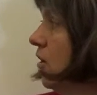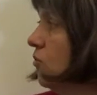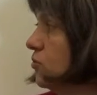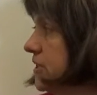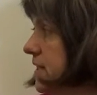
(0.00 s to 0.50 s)

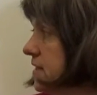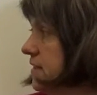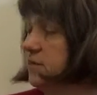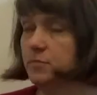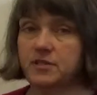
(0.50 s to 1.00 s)
Or
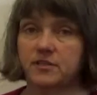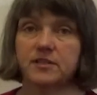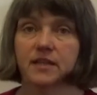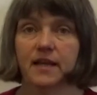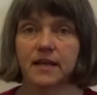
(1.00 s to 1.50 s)
secondly, the
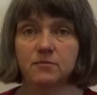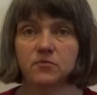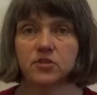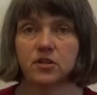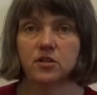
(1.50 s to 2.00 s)
business
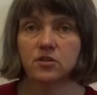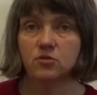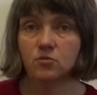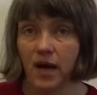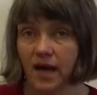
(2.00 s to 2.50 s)
claims that
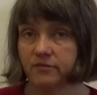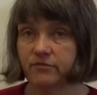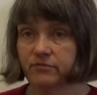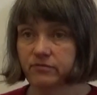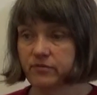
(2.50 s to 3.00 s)
you
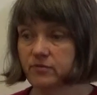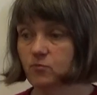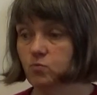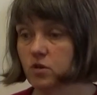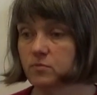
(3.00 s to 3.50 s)
have
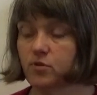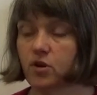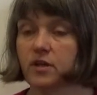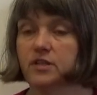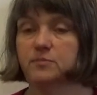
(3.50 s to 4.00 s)
won a
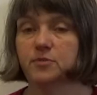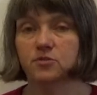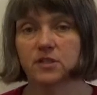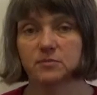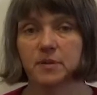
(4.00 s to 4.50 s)
prize, but you
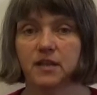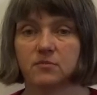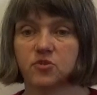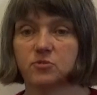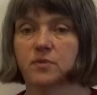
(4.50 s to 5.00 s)
need to pay
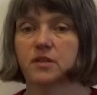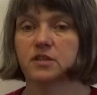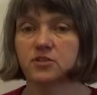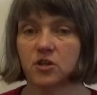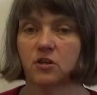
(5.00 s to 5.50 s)
them some
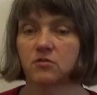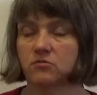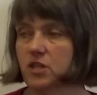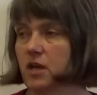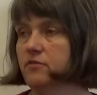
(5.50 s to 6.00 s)
money
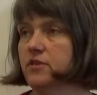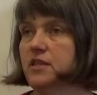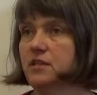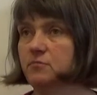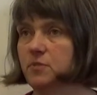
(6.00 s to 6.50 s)
to cover
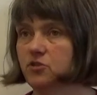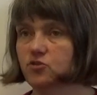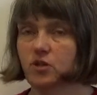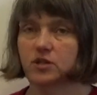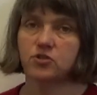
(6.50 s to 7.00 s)
the
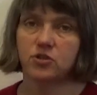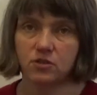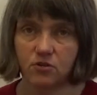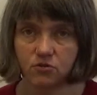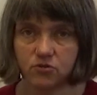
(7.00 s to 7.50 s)
administration
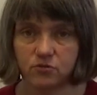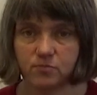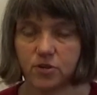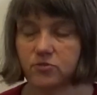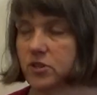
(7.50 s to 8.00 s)
costs
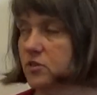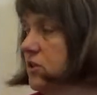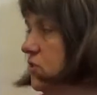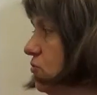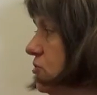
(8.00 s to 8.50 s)
of
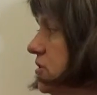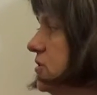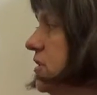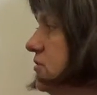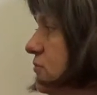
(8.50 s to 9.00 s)
processing your
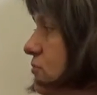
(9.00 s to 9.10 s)
successful